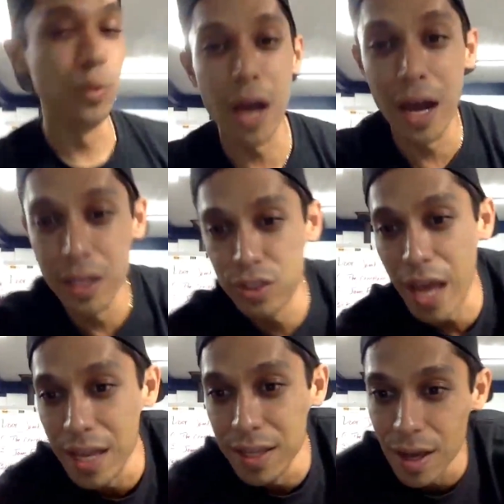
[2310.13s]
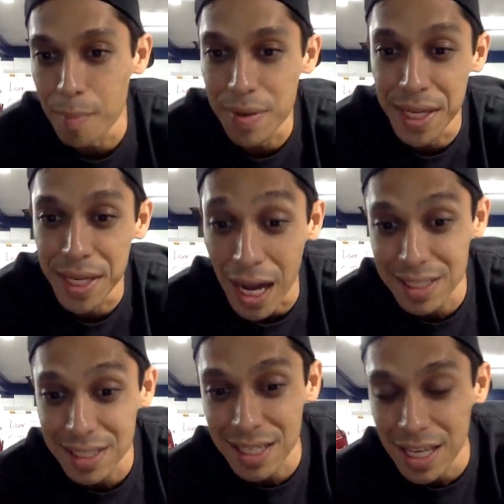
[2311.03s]
you guys end up not
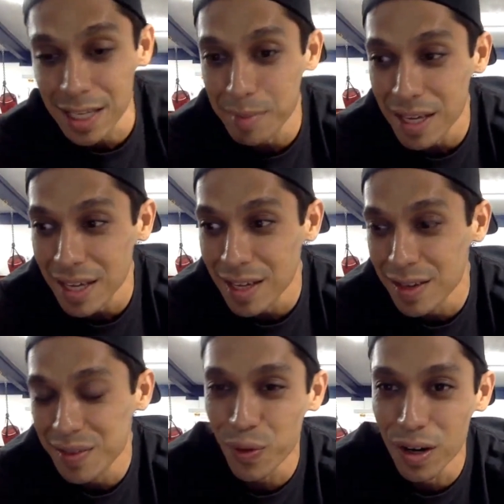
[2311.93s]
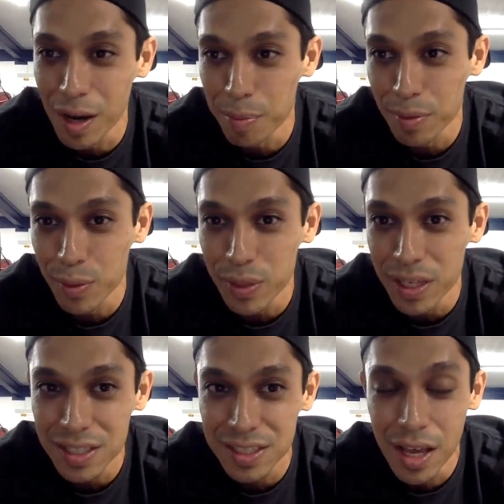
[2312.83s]
seeing me for a couple of
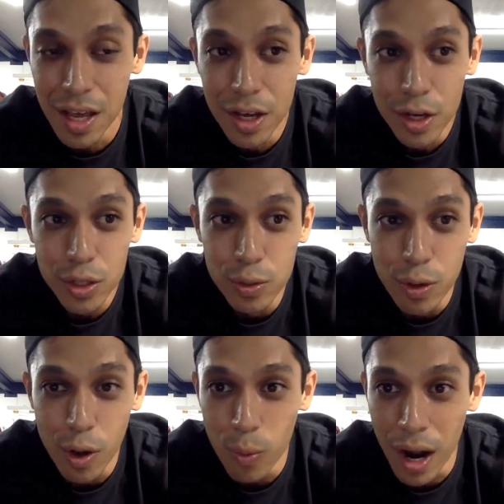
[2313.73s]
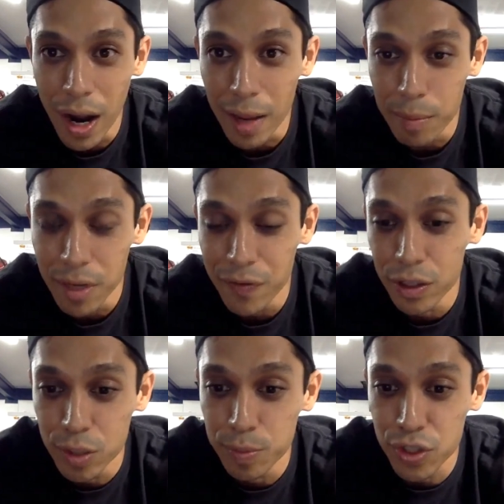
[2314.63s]
weeks, you know why. But if you're
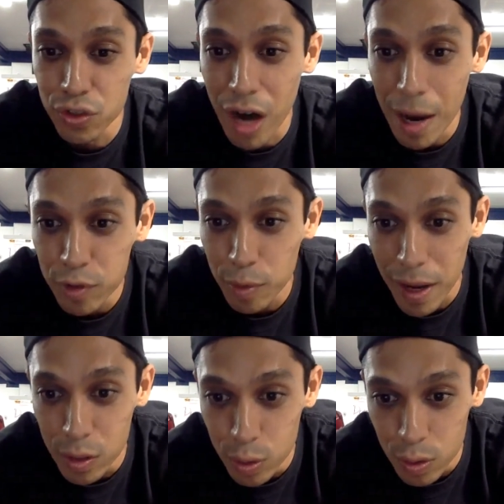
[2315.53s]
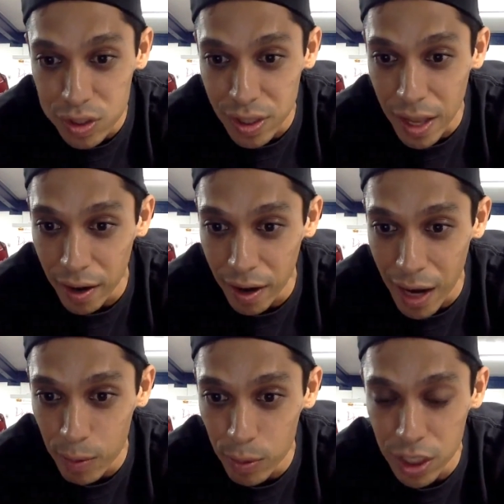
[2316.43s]
subscribed to my newsletter, I
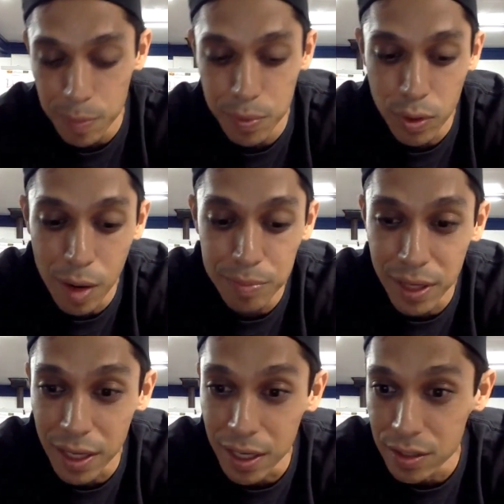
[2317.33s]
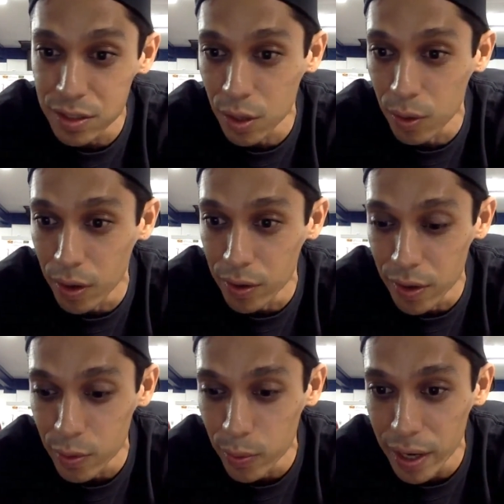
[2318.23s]
will keep you updated. So
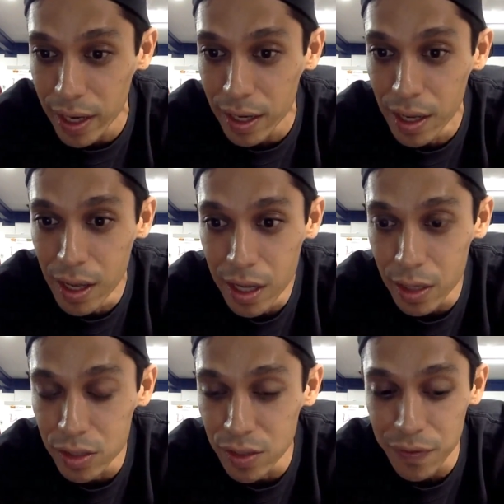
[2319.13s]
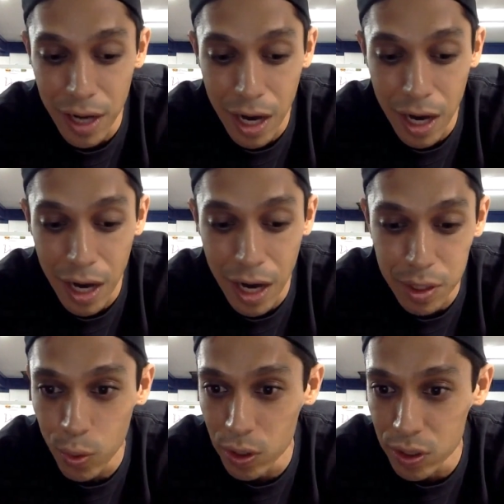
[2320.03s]
another way, here's the
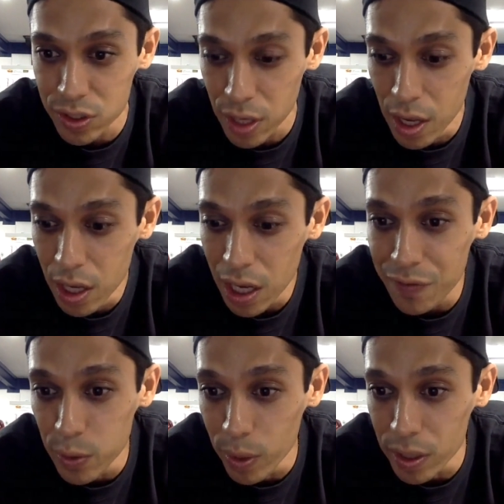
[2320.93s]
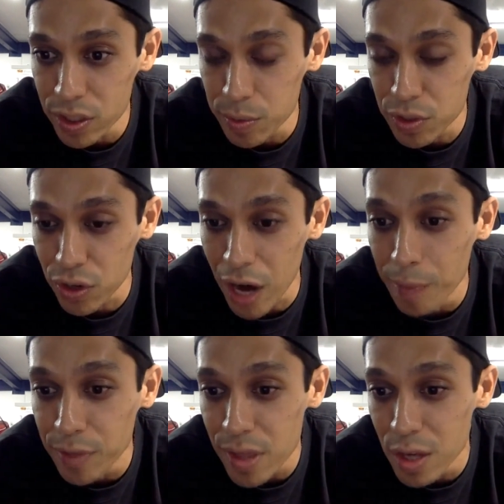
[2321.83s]
VIP course. If you want to
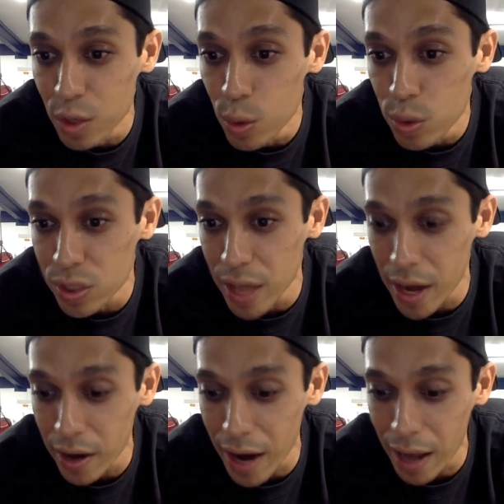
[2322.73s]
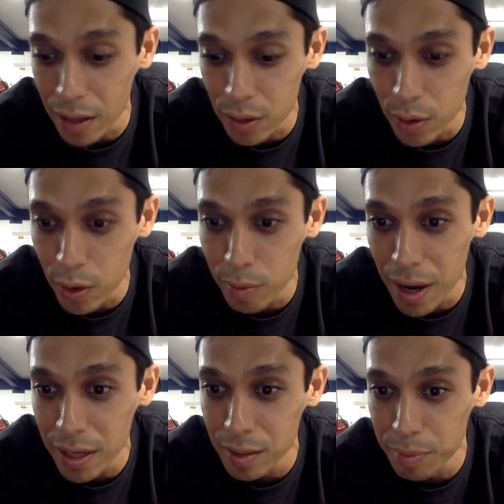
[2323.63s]
subscribe to the newsletter at
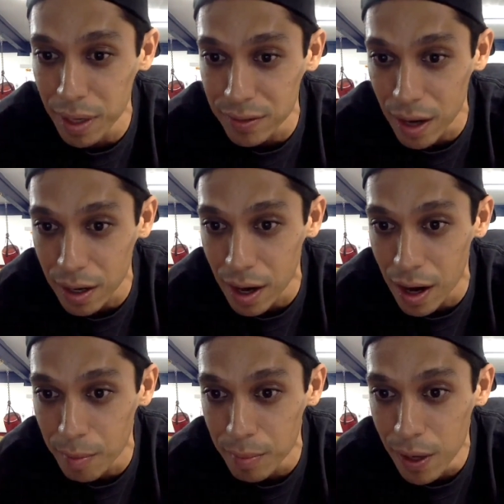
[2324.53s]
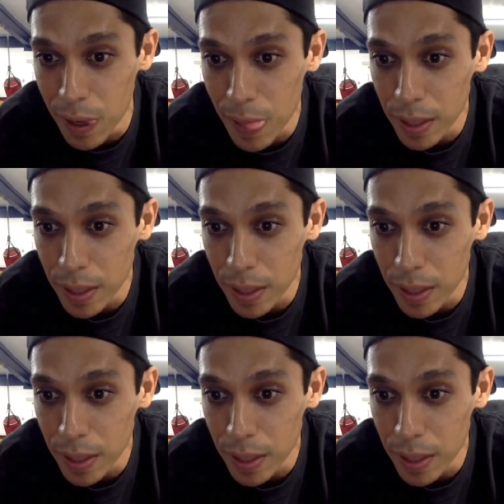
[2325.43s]
learnautobodyandpaint.com,